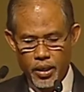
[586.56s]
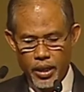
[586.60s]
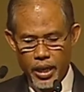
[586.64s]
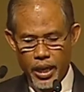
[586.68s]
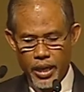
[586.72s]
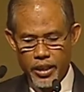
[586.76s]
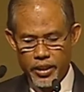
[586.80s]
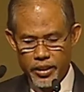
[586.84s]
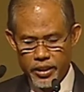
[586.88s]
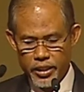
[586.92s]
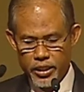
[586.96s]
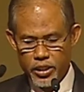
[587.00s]

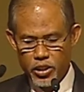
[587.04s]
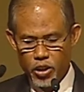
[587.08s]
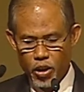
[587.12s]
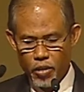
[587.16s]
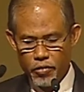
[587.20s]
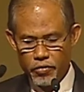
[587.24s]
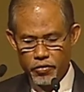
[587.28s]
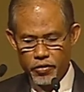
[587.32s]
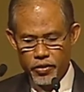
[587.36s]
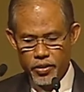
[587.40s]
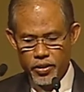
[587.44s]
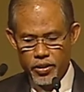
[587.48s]
At this
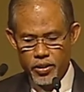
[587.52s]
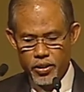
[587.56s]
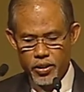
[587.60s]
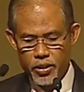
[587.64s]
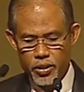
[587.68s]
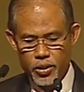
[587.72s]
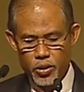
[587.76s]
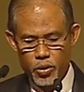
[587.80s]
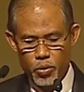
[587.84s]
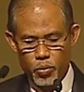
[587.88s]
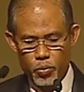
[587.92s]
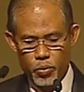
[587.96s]

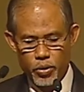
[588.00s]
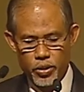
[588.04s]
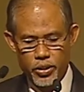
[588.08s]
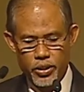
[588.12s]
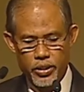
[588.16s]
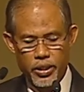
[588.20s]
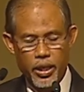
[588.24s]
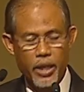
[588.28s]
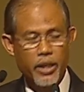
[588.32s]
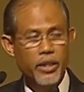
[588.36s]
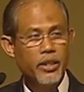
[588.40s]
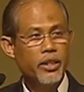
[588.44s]
conference, we'll
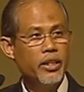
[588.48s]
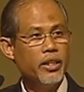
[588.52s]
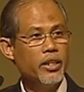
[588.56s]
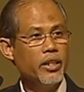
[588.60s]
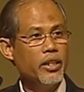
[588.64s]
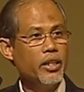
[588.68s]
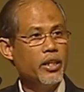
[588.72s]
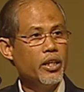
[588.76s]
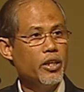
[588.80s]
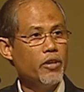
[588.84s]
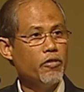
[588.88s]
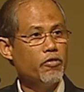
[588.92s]

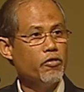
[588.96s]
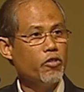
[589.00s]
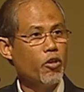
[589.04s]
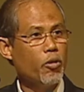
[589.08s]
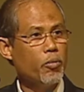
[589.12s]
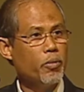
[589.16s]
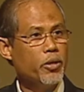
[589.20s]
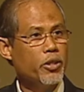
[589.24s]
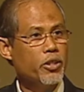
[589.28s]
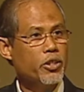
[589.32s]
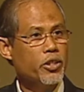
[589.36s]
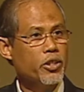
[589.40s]
study
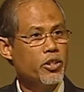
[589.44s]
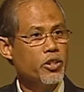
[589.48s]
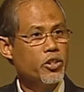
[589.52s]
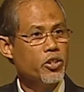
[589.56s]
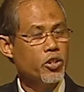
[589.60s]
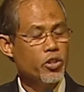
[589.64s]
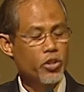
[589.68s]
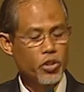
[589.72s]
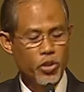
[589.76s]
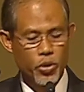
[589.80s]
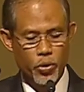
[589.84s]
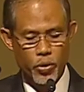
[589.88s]
information
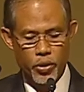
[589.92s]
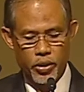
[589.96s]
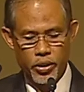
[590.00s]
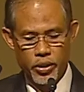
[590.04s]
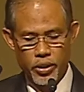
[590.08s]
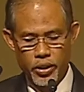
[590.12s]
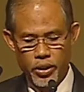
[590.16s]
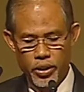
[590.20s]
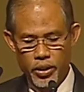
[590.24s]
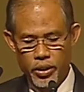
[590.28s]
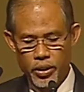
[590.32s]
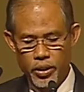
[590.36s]

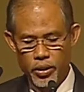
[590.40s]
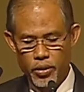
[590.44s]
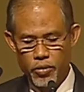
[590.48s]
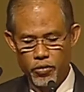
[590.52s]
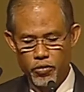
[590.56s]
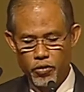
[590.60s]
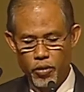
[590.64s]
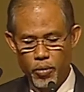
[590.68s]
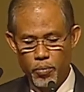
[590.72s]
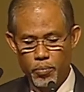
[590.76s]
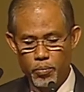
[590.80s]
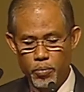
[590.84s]
security
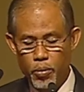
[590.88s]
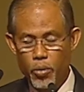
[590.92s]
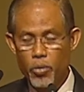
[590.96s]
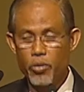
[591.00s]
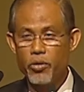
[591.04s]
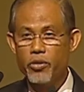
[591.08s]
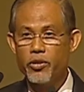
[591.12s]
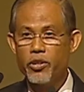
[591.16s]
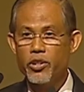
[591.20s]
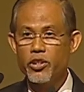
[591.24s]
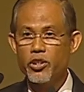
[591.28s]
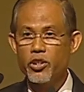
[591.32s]
from
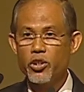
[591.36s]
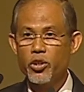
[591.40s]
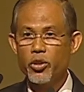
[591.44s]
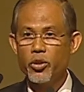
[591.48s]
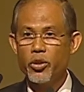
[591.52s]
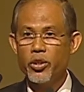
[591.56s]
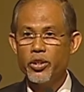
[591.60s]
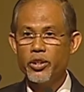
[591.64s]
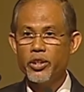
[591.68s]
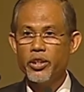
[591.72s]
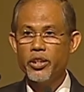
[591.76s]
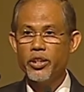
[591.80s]
both the
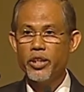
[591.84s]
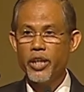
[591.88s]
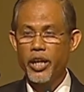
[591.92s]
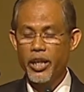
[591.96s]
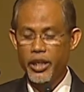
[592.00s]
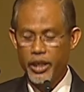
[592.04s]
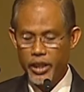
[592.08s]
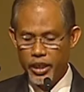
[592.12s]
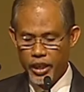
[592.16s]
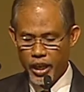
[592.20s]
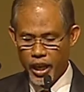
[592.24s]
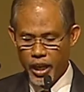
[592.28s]
security
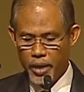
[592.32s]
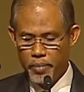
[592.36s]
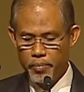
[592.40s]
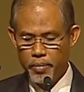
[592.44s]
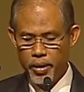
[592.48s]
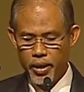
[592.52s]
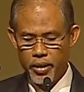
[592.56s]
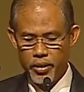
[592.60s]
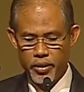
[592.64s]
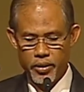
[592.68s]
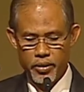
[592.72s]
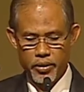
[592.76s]
and crime
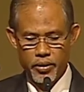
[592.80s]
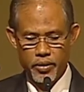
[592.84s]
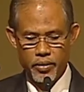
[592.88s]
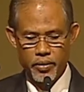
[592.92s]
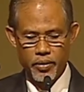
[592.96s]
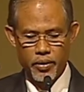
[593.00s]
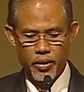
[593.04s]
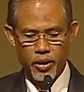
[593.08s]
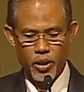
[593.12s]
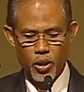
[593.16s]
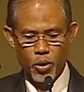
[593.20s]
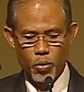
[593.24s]
angle
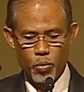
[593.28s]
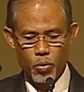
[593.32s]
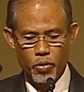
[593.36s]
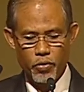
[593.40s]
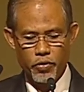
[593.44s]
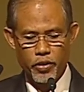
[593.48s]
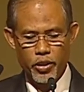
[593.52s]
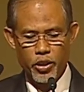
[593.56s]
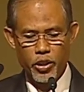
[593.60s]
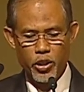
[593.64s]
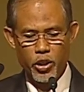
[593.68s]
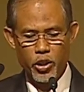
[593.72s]

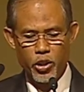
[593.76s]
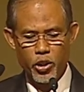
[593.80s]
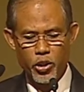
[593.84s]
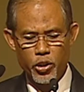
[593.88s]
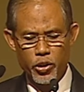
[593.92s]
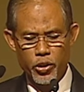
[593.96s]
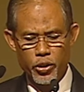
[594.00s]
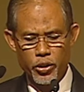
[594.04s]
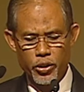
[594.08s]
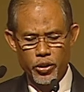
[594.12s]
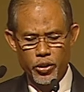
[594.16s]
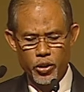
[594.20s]
with the
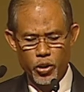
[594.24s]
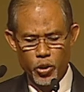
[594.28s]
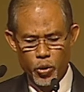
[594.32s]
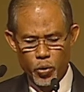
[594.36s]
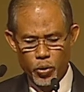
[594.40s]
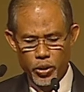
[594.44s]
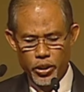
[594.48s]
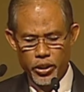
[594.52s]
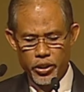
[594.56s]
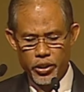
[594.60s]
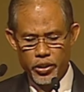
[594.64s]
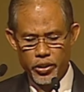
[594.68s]
newly,
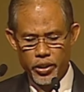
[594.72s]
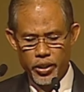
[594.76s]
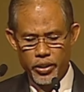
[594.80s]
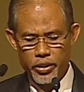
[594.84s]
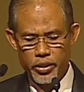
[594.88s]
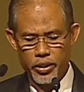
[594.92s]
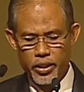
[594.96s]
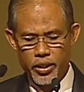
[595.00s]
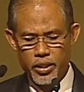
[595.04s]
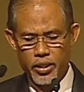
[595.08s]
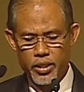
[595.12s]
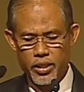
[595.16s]
newly
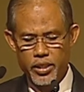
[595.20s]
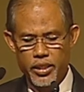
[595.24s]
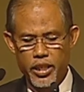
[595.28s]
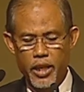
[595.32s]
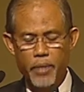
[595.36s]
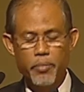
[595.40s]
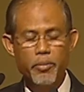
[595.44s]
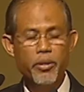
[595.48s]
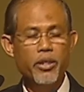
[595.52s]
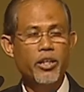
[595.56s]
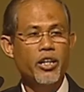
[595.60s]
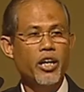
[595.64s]
created
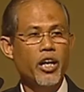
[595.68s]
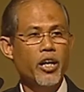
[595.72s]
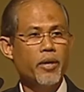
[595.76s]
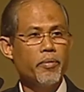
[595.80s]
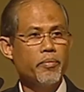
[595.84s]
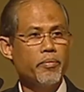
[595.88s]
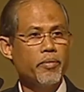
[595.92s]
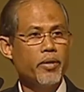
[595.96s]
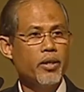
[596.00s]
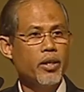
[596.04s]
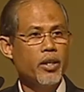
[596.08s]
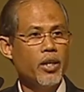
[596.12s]

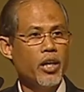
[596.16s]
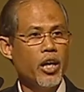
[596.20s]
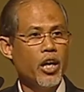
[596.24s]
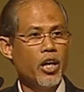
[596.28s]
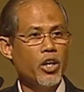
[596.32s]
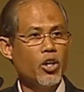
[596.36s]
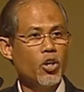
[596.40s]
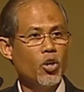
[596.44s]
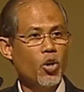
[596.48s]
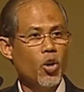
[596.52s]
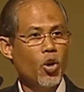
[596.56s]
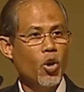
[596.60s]
cybercrime
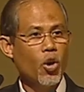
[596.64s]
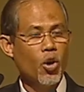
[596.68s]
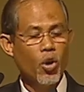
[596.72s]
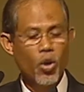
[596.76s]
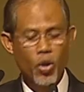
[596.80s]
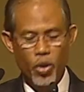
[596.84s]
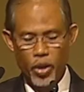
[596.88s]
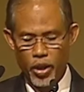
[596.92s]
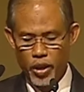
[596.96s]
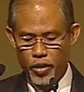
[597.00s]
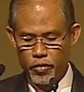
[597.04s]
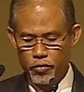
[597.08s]
and
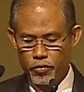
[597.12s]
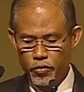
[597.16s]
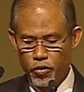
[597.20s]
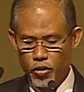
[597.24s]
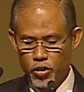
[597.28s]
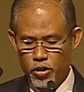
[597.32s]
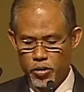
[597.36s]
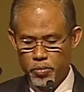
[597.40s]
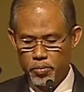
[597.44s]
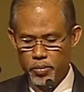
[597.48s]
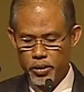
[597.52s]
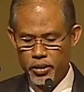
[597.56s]
law
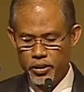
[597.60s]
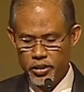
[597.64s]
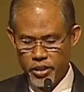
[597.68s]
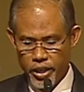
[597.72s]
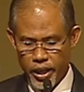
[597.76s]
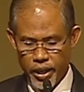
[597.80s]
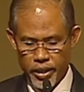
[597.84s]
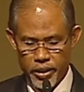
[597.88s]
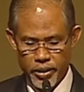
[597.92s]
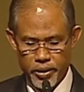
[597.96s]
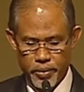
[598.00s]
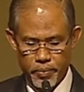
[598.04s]
enforcement track.